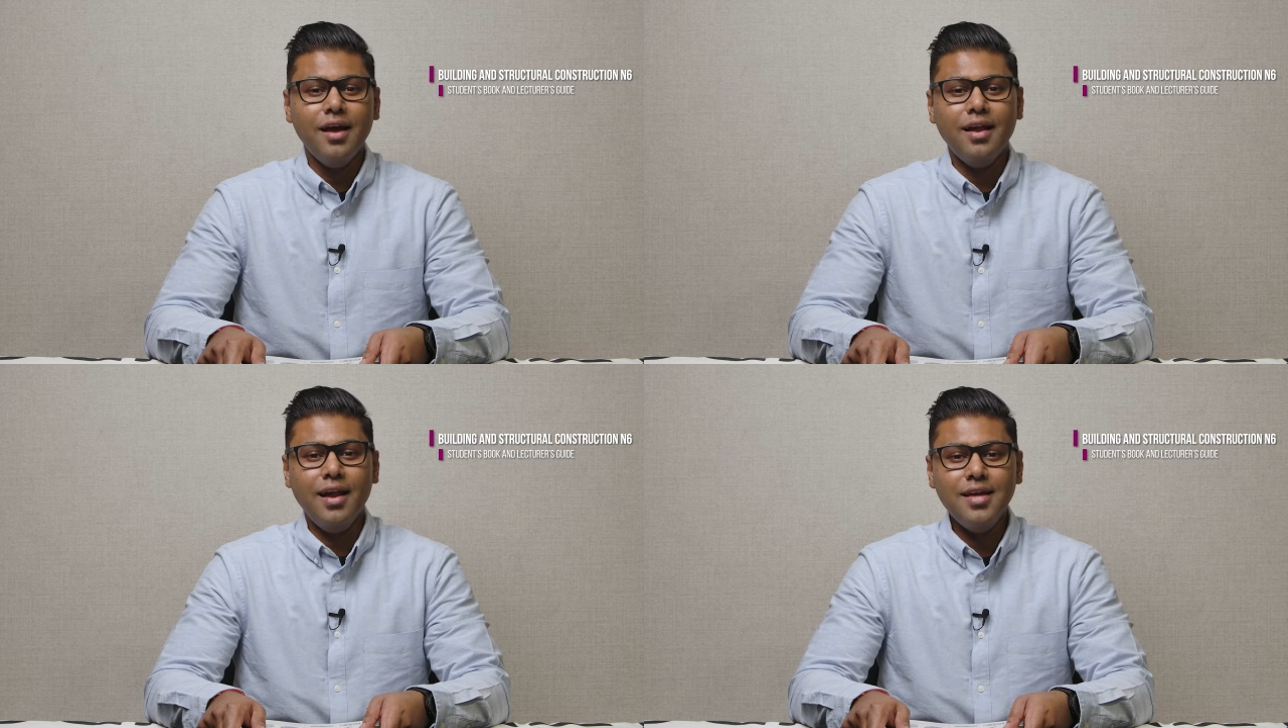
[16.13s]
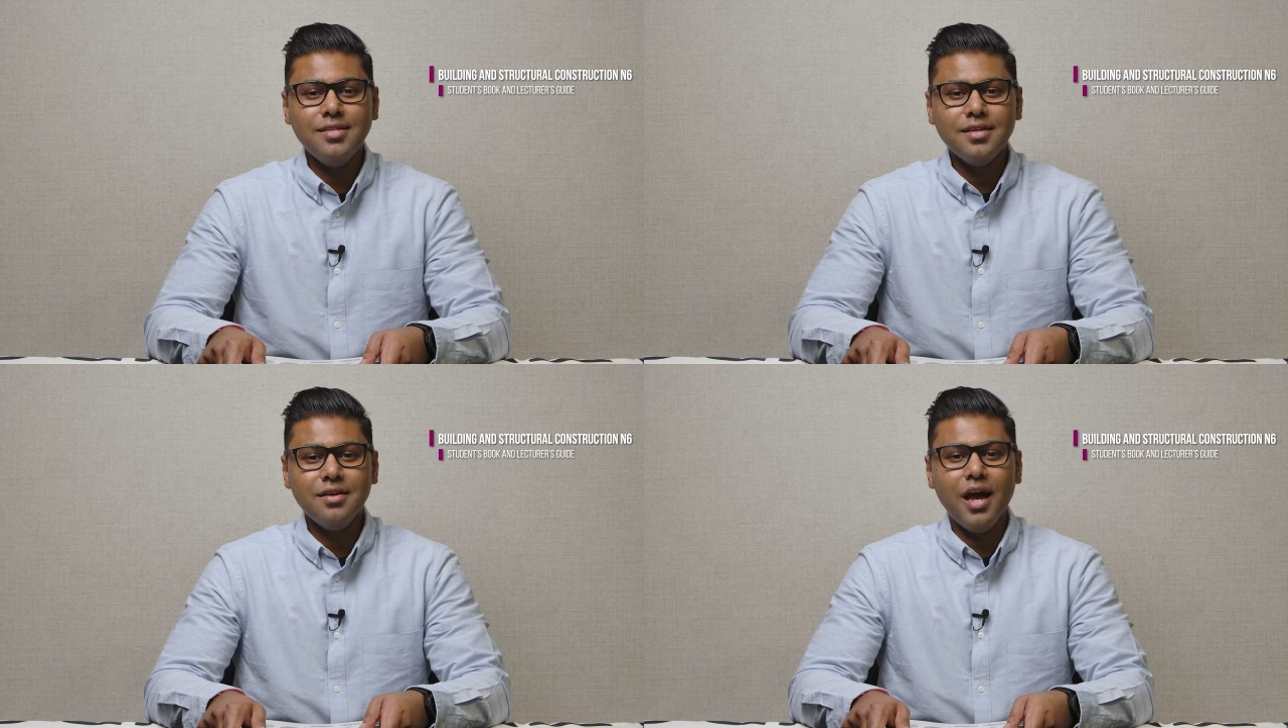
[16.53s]

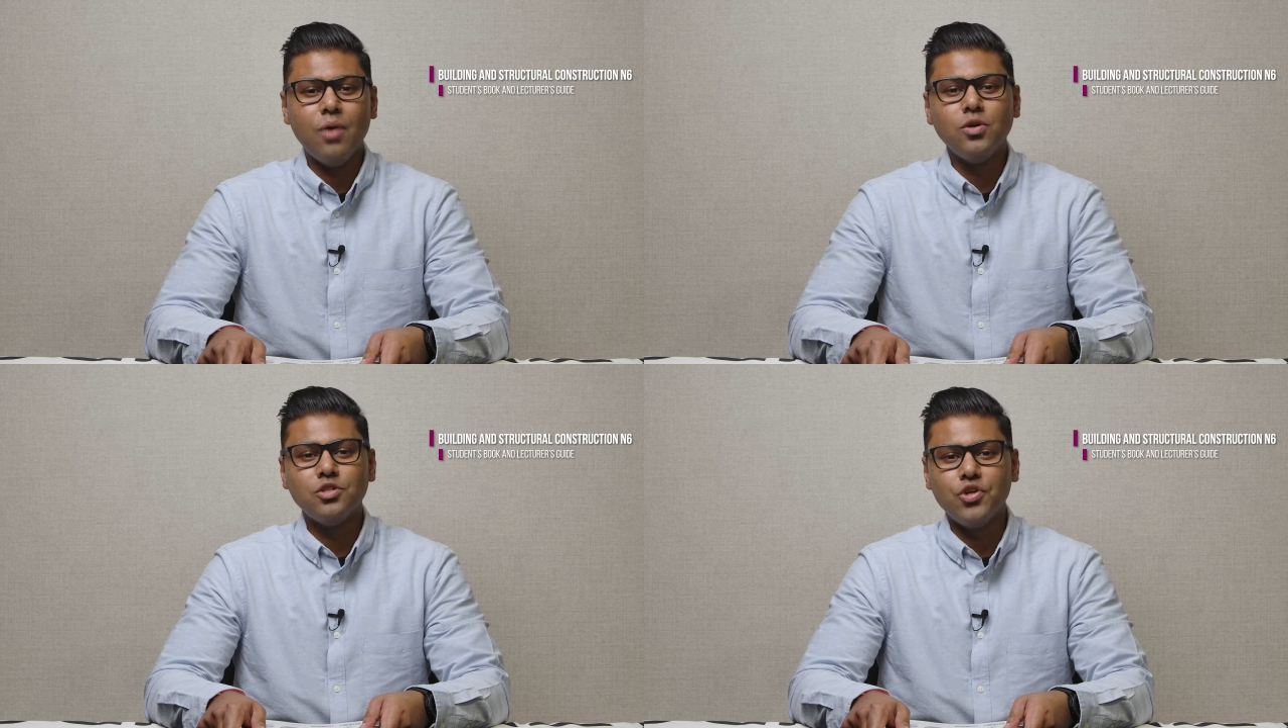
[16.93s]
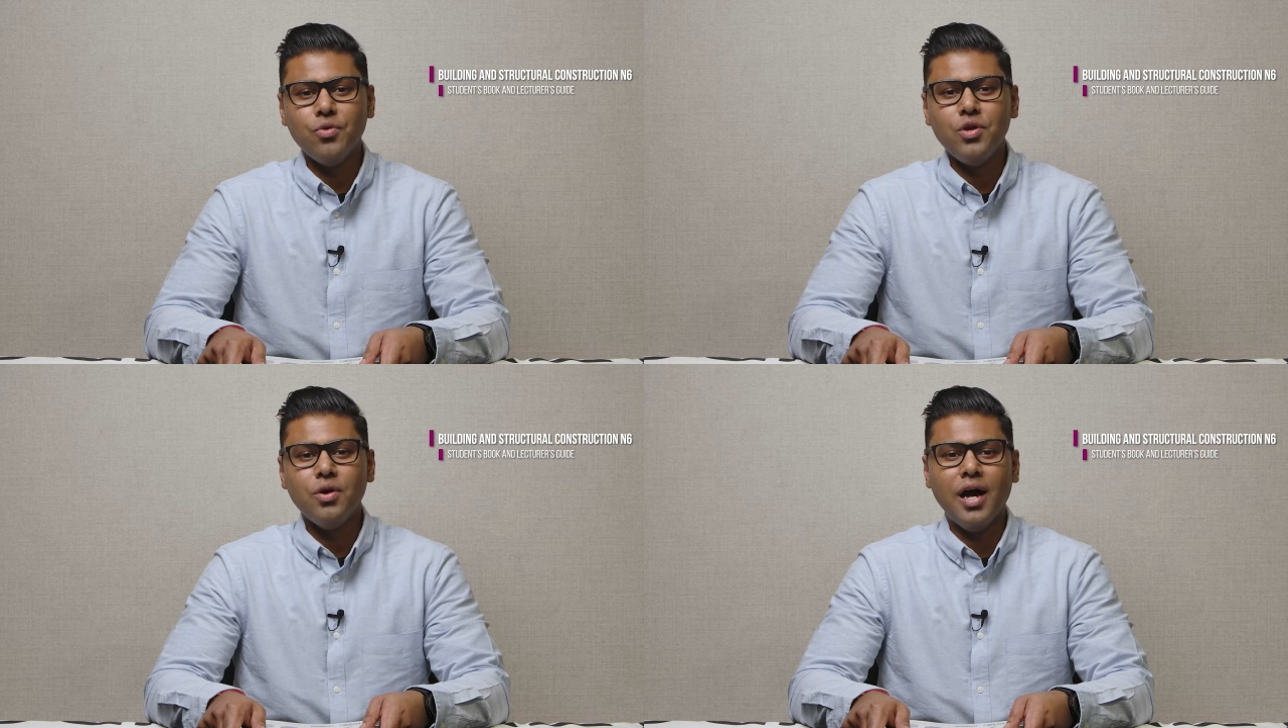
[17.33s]
Later, I will
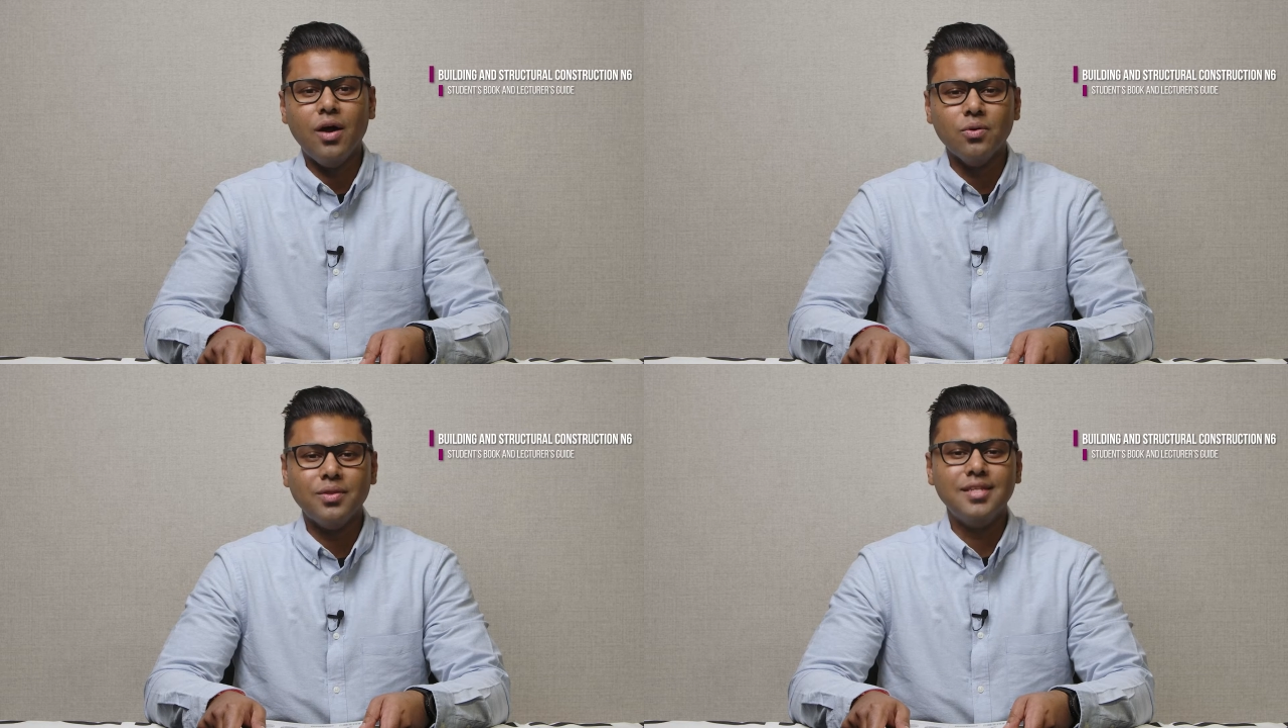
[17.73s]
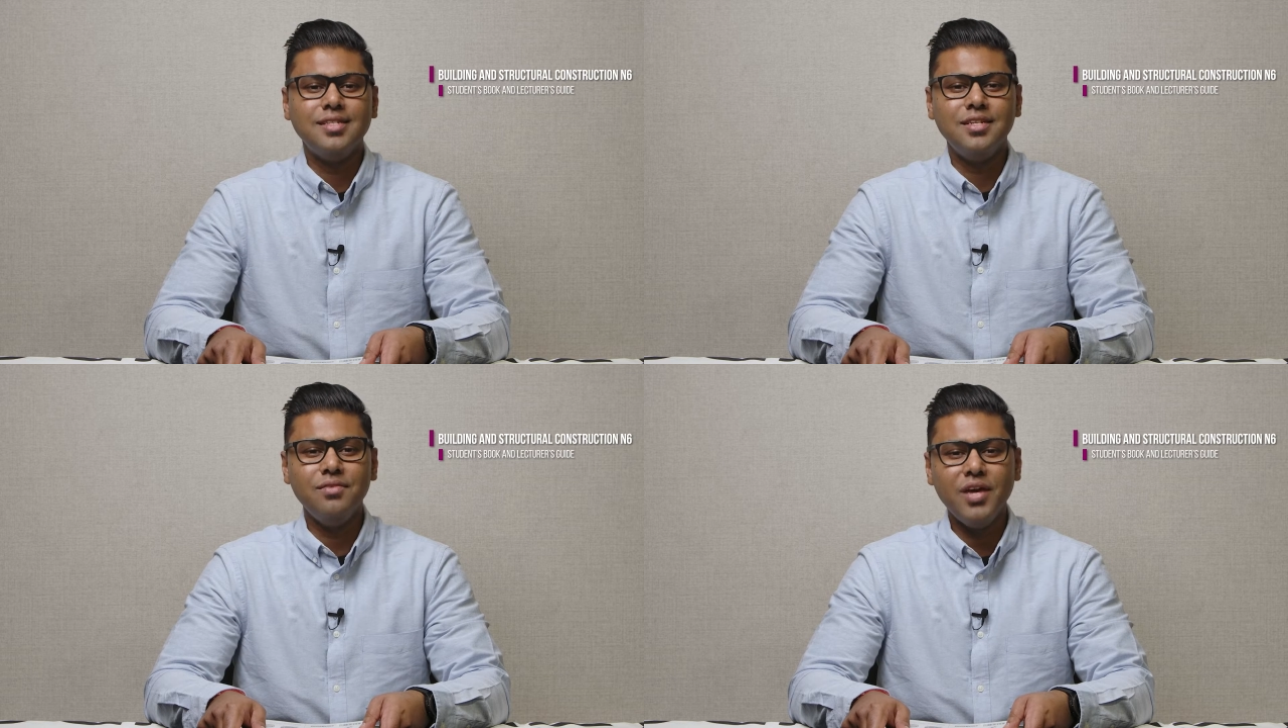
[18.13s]
show you how the
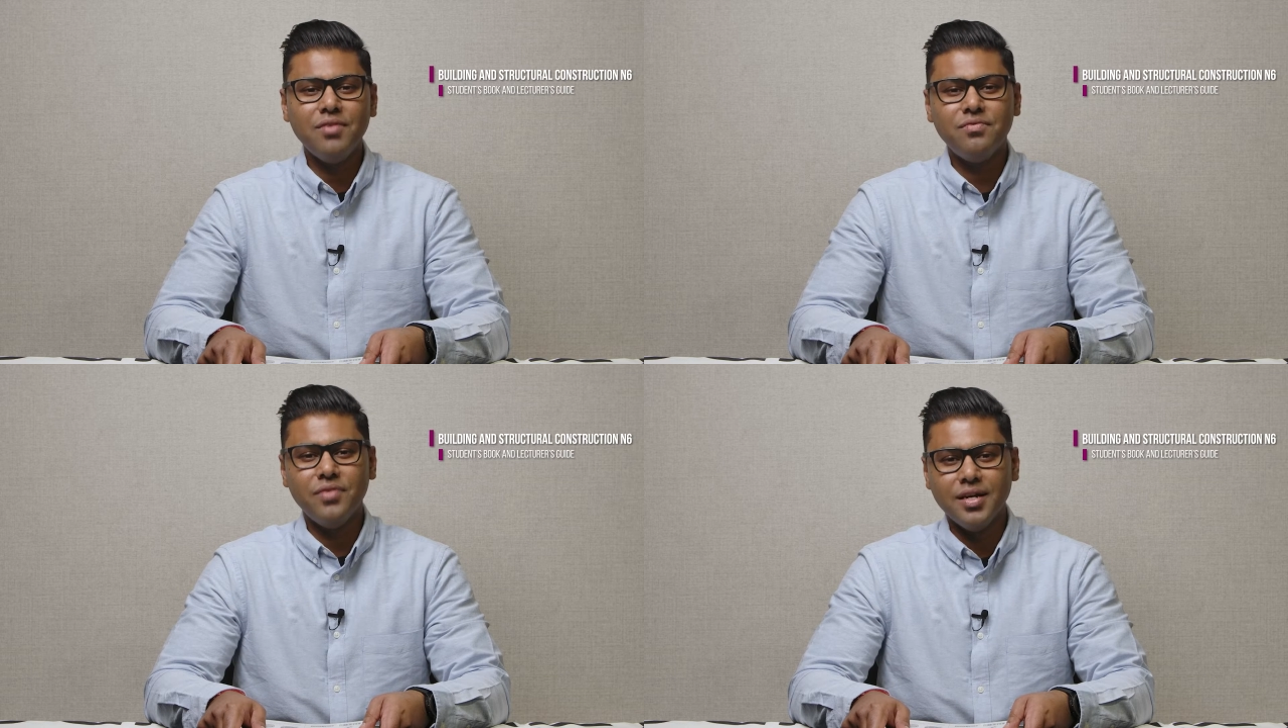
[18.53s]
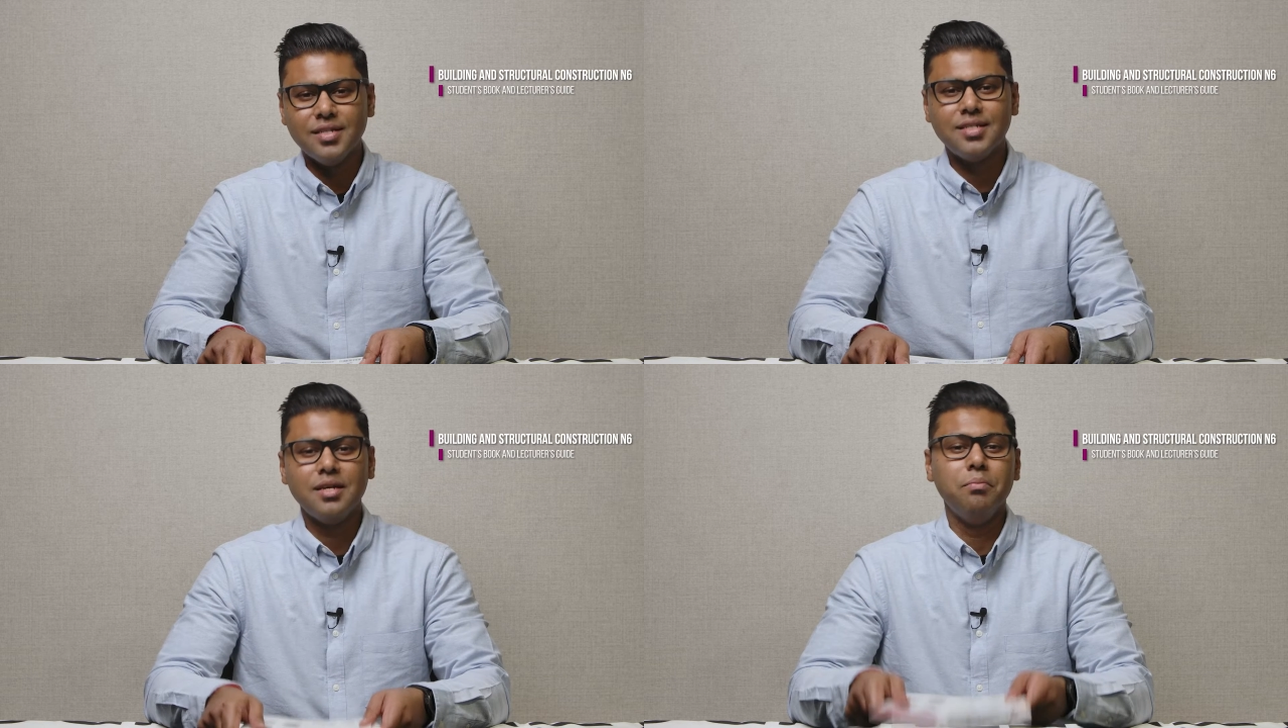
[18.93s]
TVET
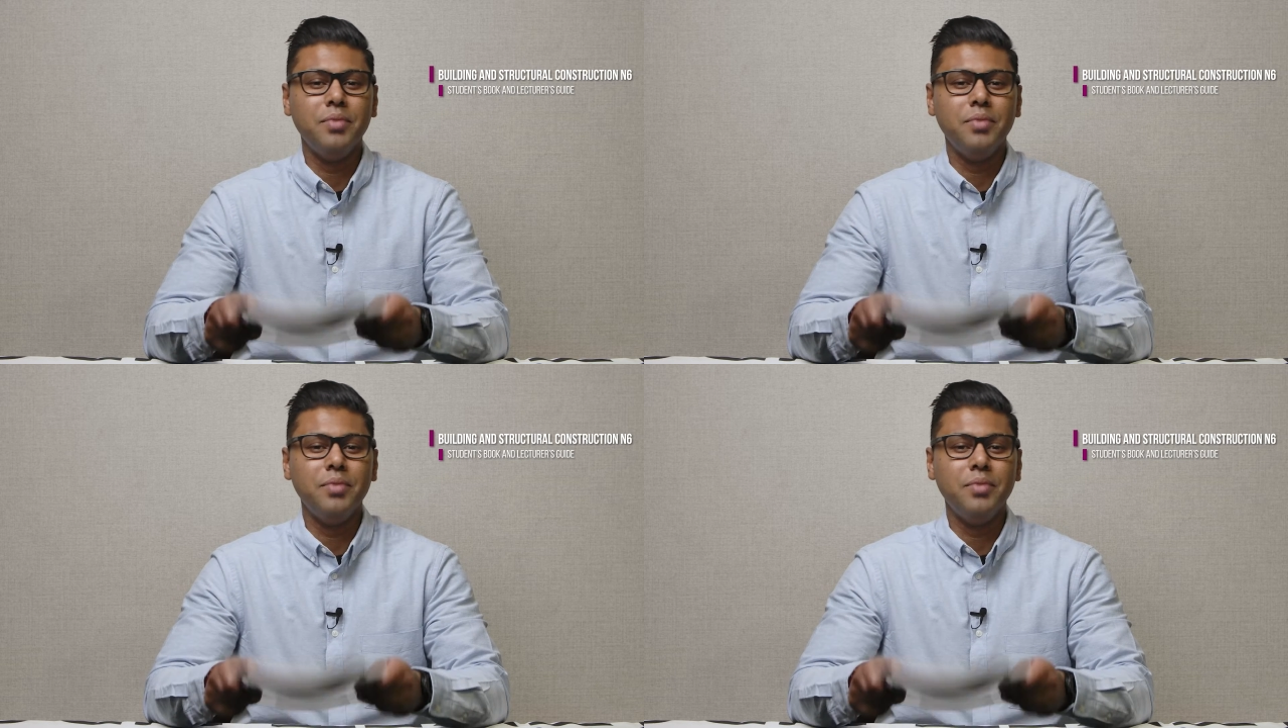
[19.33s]
First